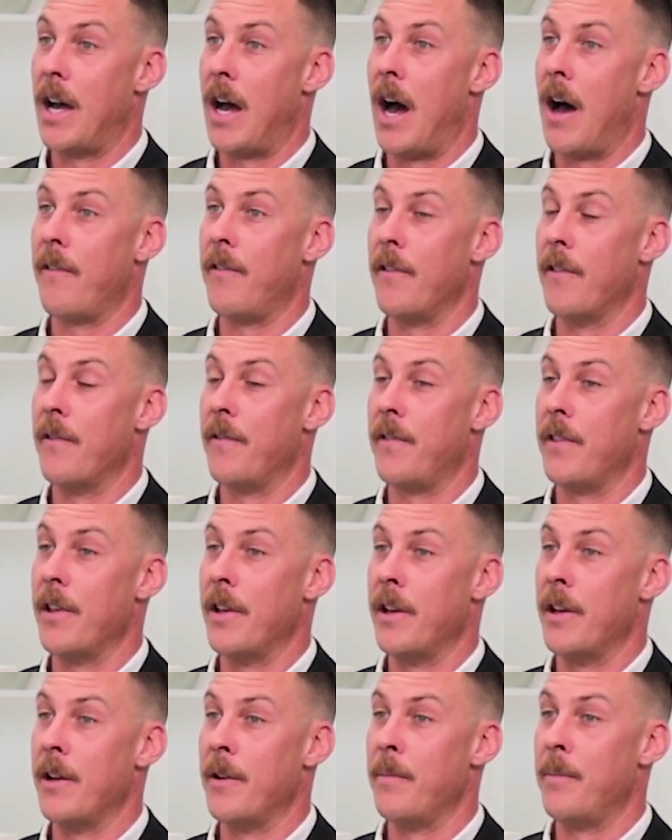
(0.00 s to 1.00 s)
half of
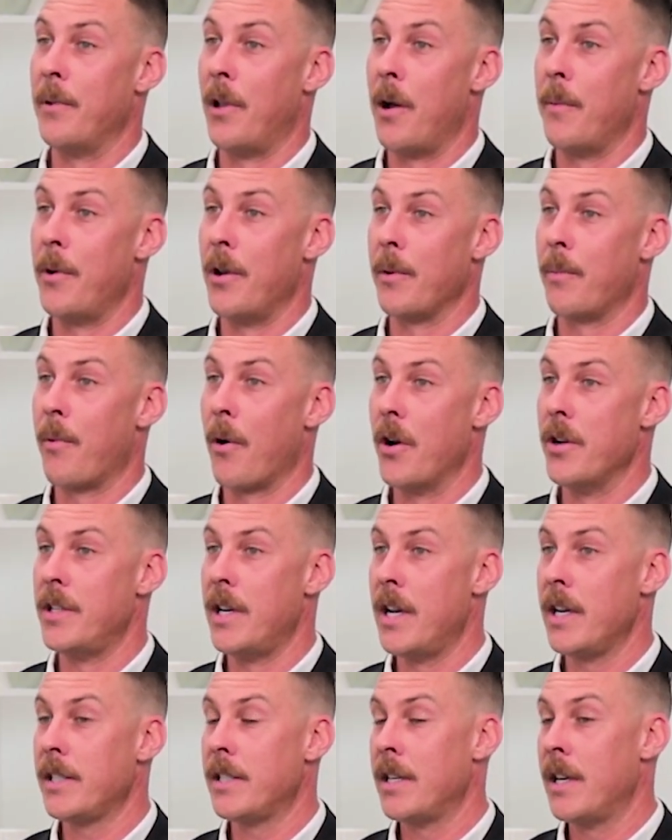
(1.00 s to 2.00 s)
the Bleiberg
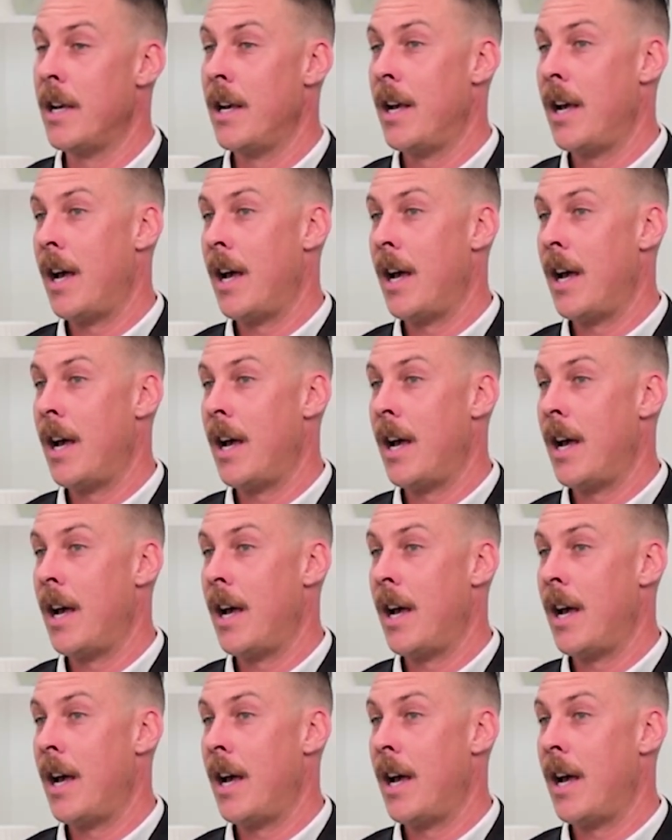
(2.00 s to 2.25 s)
project.